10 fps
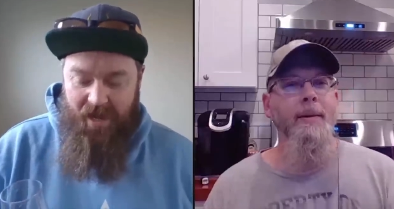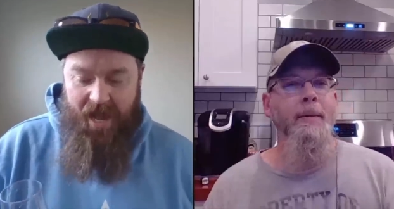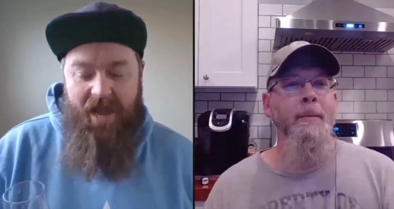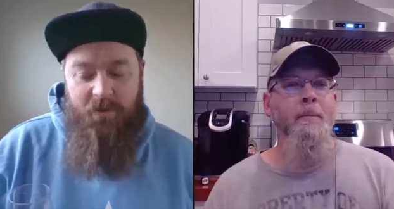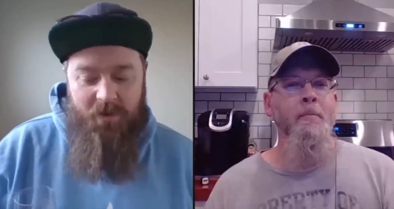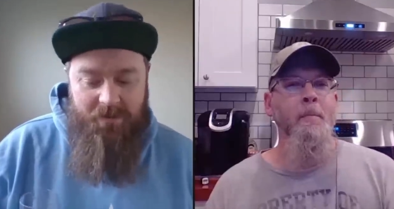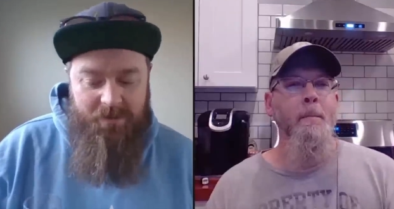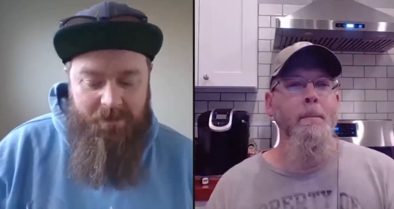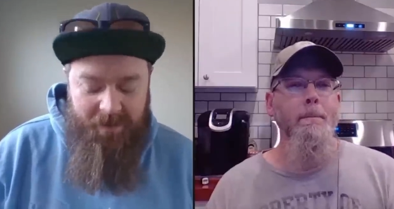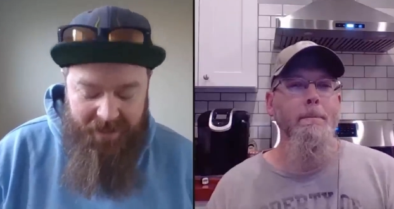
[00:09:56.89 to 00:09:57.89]
Speaker 1: I would
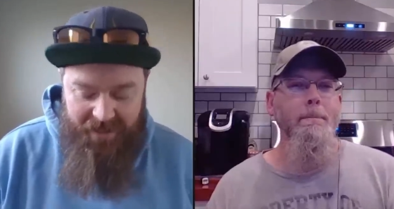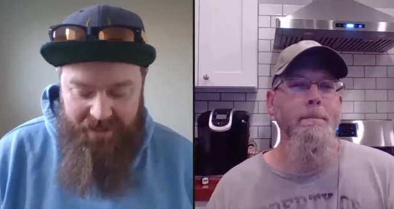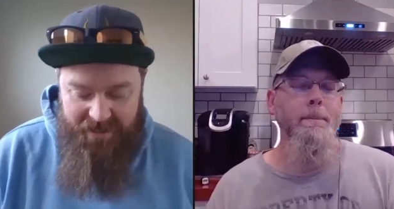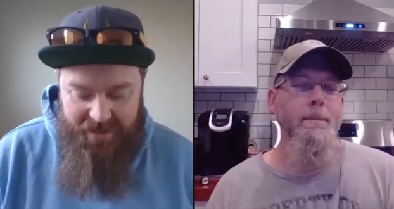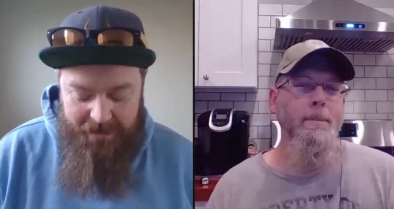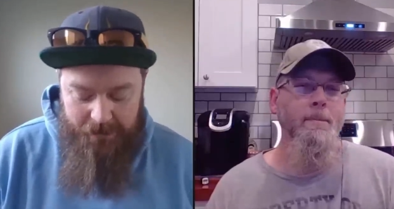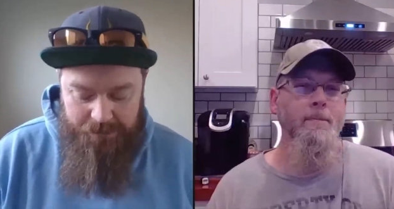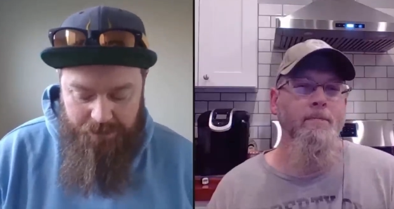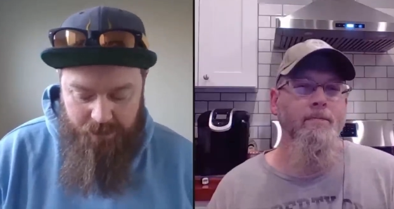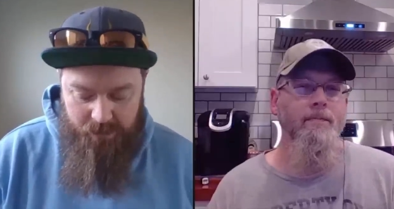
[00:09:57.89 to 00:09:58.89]
be,
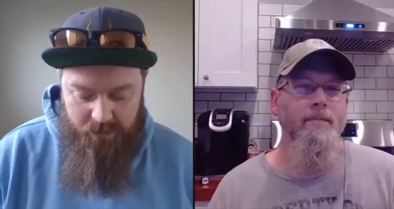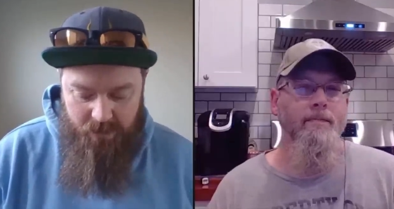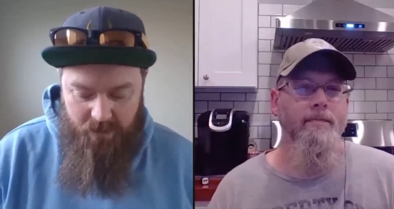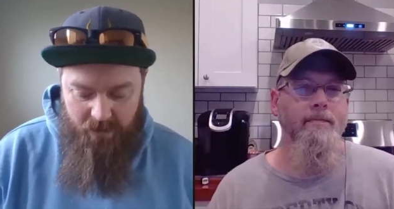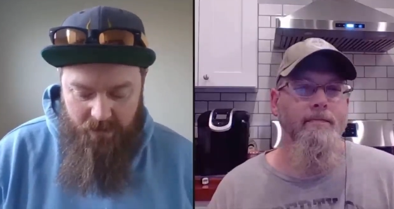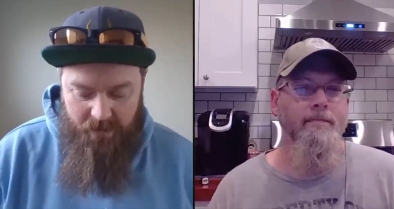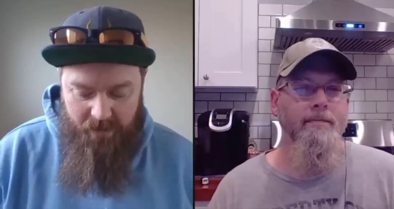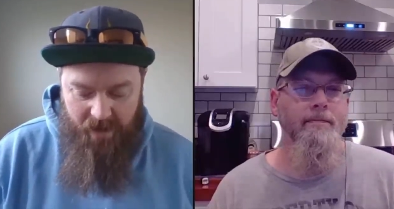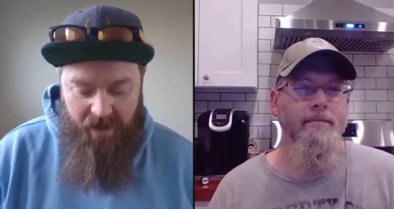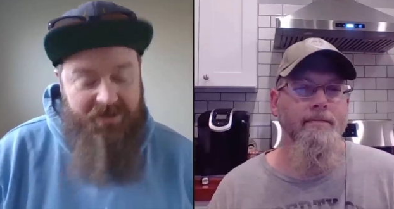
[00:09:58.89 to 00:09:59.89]

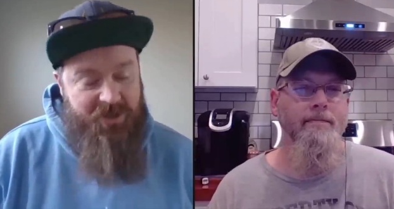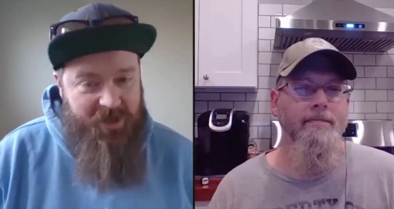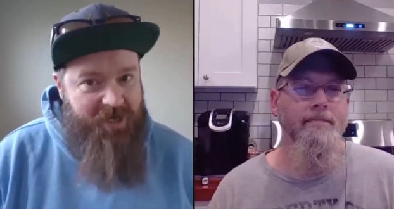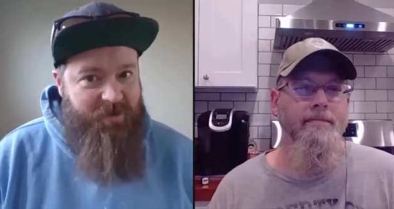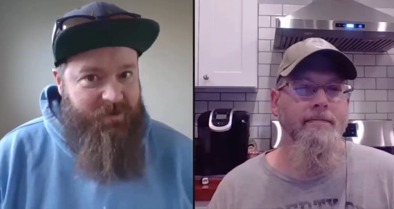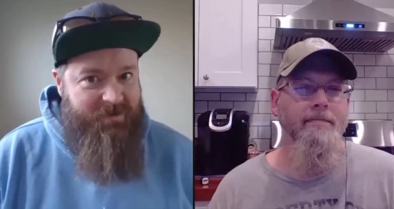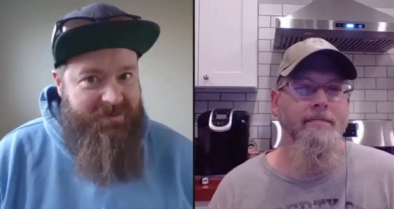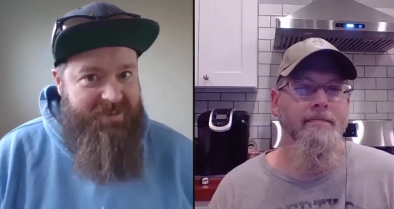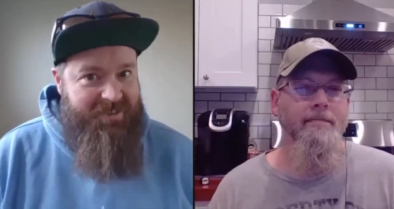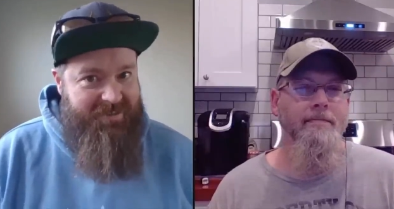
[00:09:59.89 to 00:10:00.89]
I'd struggle
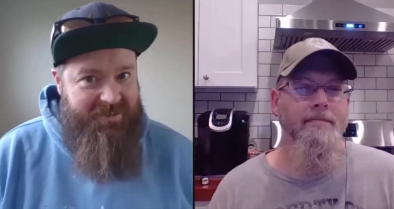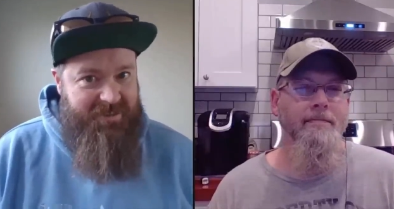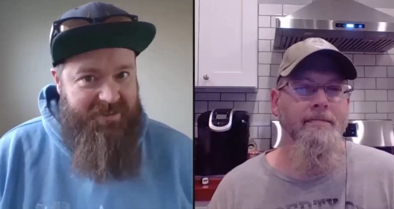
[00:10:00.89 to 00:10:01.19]
to to